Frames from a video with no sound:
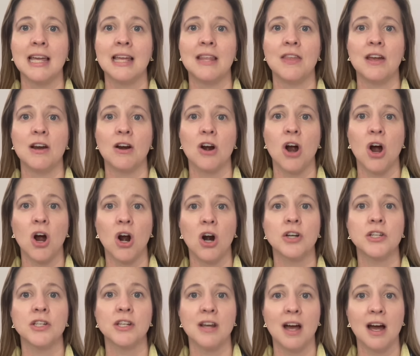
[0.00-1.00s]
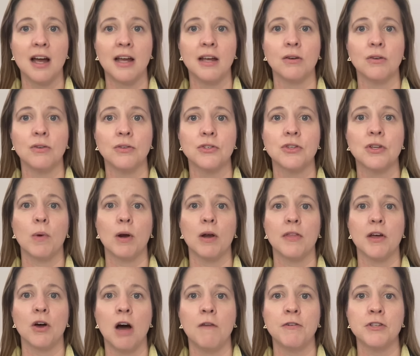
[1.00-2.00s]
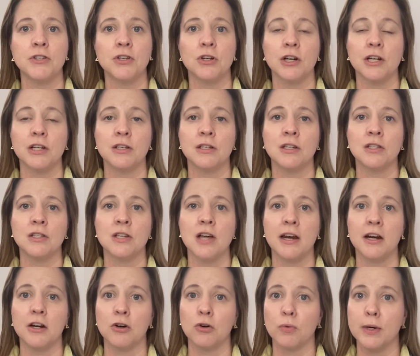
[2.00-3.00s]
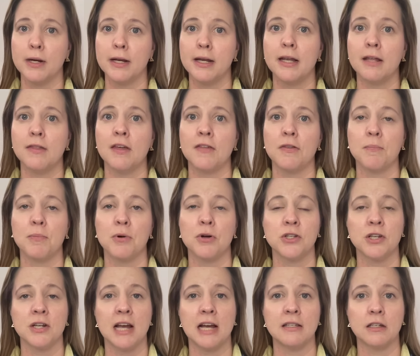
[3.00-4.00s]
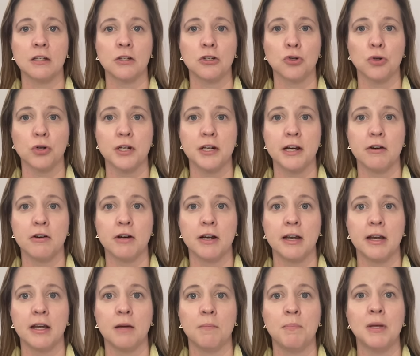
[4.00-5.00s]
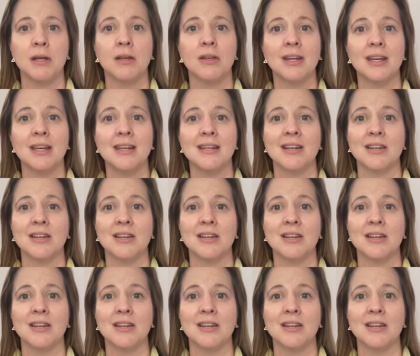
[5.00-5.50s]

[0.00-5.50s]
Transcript: and there are denials where the officer does not agree that the person has extraordinary ability,